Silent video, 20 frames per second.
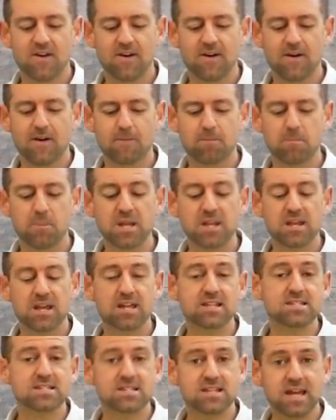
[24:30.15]
Uh, but
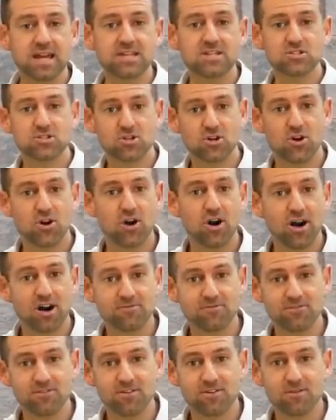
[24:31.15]
it's nice to
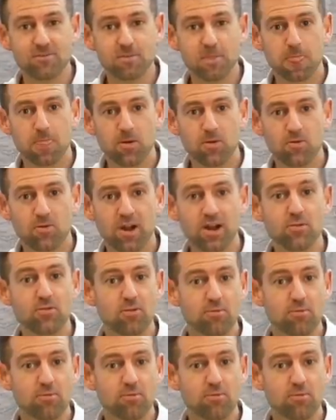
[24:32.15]
offer, right?